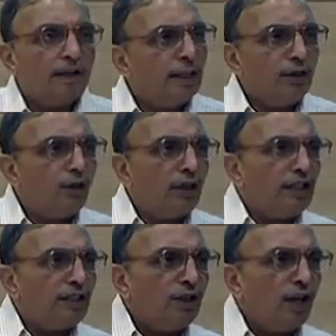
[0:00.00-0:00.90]
There is no
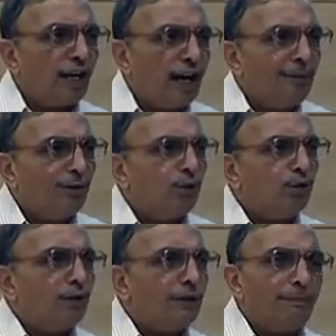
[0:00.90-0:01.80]
reason or rhyme to
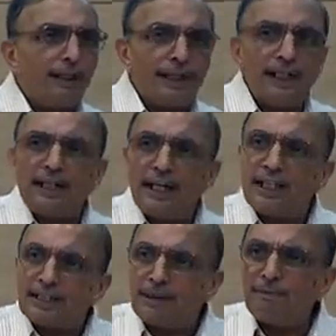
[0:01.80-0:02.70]
use number 10
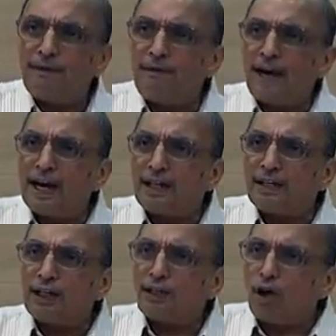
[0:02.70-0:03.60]
except the
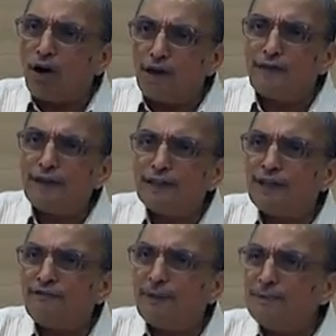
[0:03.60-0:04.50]
fact that all of us
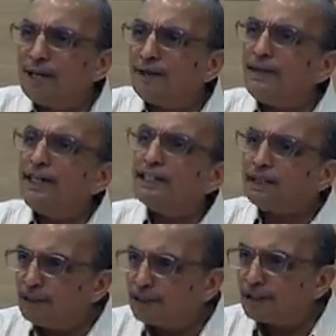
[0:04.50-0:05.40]
are familiar with
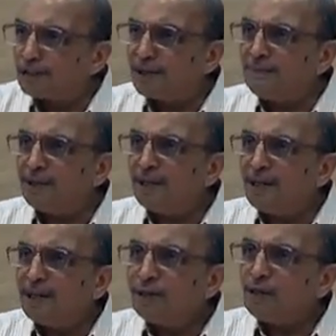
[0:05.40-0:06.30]
decimal system.
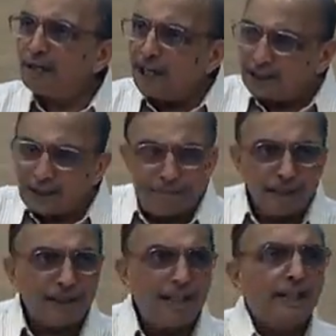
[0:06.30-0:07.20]
We write
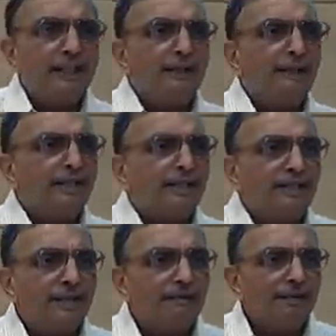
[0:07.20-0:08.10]
numbers in decimal
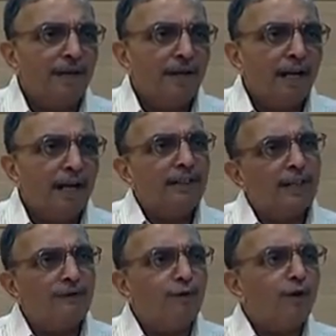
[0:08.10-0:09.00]
system, and
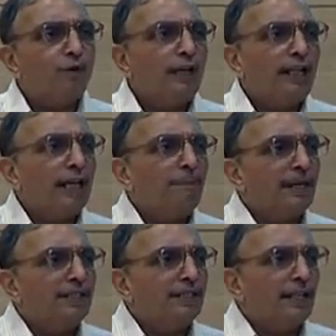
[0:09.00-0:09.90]
therefore we take
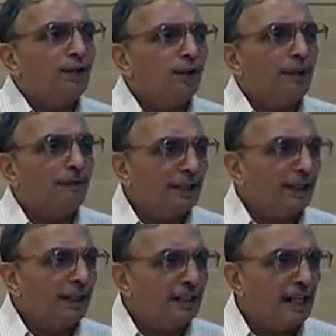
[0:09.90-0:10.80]
base 10 to
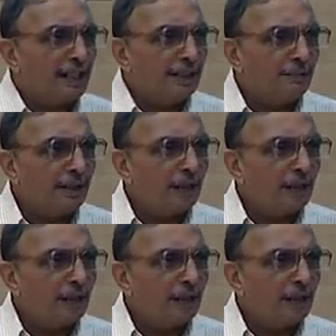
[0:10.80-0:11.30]
represent this large number.